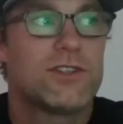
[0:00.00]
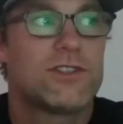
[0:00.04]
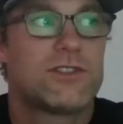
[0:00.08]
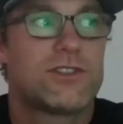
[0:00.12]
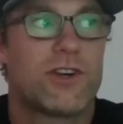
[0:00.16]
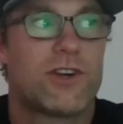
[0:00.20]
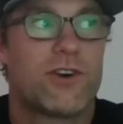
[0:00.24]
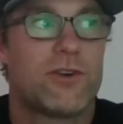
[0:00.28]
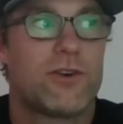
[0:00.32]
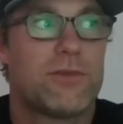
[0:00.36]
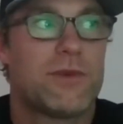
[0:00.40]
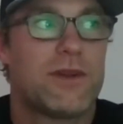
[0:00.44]

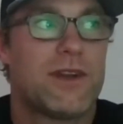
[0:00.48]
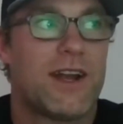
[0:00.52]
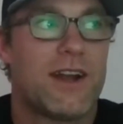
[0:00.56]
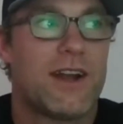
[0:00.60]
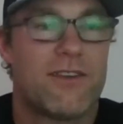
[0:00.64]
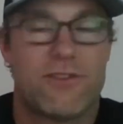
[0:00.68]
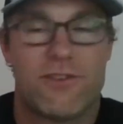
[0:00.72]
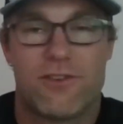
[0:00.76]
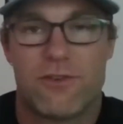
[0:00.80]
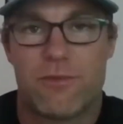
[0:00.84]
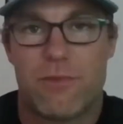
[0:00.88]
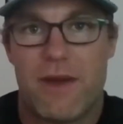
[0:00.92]
tournament out of
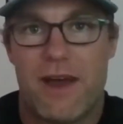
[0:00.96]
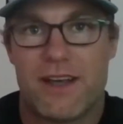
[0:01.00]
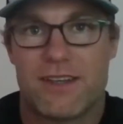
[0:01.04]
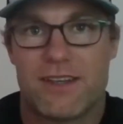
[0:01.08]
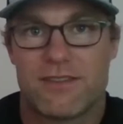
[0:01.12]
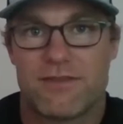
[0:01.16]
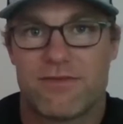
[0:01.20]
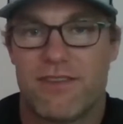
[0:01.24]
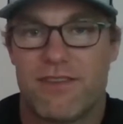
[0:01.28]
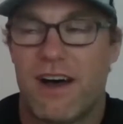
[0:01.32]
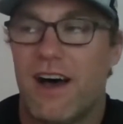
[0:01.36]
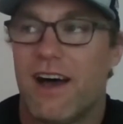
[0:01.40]
your past
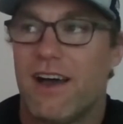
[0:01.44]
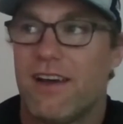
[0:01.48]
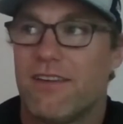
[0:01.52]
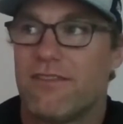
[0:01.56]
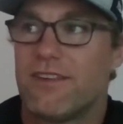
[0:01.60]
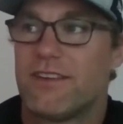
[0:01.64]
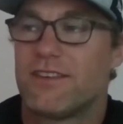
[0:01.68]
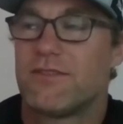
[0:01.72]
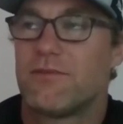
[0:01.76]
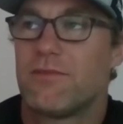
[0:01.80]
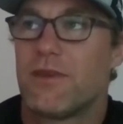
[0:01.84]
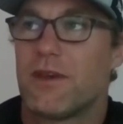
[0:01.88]
5
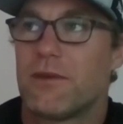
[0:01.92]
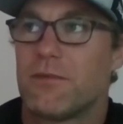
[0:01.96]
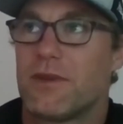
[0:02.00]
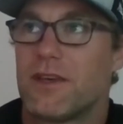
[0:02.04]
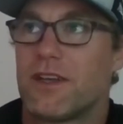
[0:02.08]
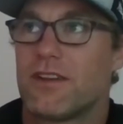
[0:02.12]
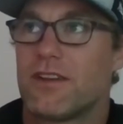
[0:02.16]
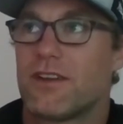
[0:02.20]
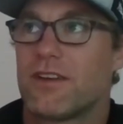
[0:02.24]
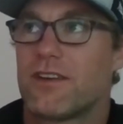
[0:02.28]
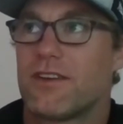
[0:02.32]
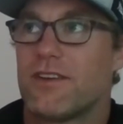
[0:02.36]
doesn't make me
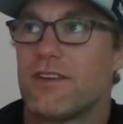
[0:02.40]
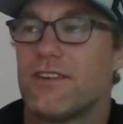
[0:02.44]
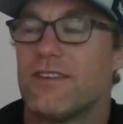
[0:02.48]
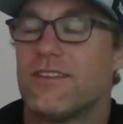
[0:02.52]
click you.